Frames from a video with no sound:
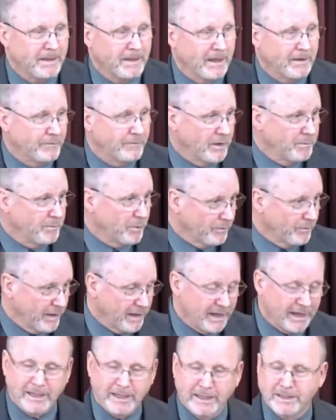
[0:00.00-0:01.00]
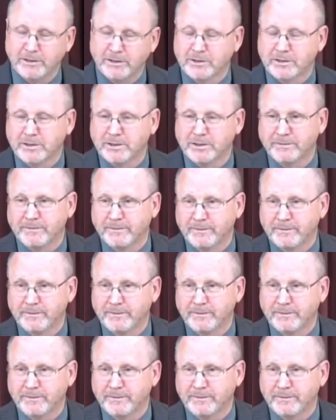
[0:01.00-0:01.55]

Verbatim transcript: If He provides,